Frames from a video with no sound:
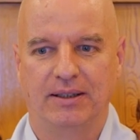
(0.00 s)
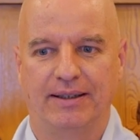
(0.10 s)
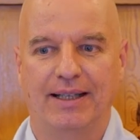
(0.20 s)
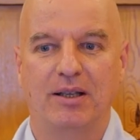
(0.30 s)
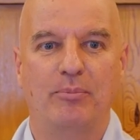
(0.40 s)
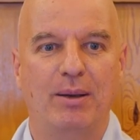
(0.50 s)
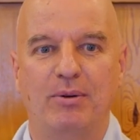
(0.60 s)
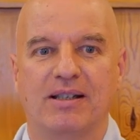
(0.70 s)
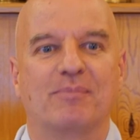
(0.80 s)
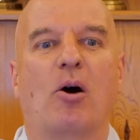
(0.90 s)
Then the baby
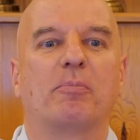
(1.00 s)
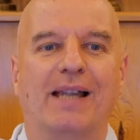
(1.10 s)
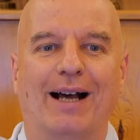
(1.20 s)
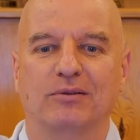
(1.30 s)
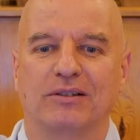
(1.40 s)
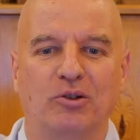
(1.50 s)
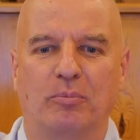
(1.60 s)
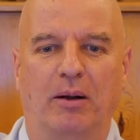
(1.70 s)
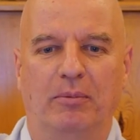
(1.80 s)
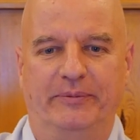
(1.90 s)
just pops out, no
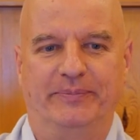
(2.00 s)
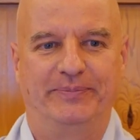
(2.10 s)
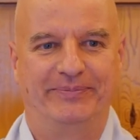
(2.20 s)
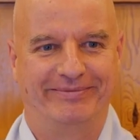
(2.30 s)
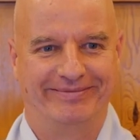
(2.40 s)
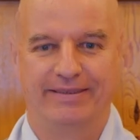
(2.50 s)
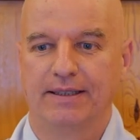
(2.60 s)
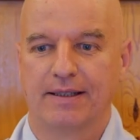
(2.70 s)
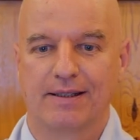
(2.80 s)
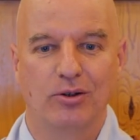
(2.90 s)
problem.
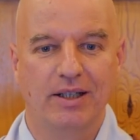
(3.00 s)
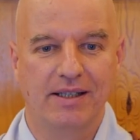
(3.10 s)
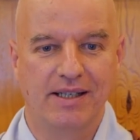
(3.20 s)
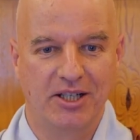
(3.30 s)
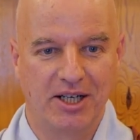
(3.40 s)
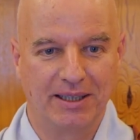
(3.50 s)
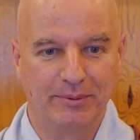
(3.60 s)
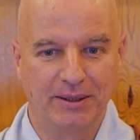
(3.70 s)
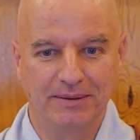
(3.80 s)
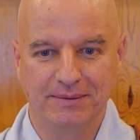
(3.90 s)
So, ladies and
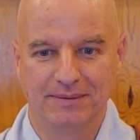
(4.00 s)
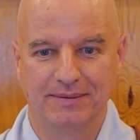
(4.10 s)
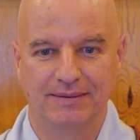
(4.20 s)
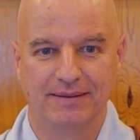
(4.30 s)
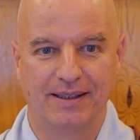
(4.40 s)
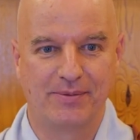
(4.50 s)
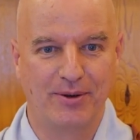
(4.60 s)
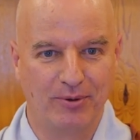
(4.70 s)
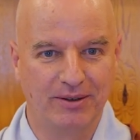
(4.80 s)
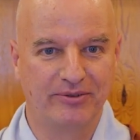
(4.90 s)
gentlemen, it's
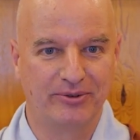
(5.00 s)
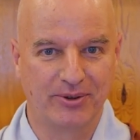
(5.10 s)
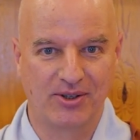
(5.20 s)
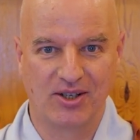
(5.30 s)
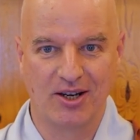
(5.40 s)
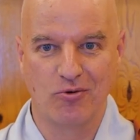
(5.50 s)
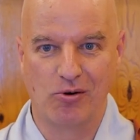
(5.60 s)
been wonderful to see you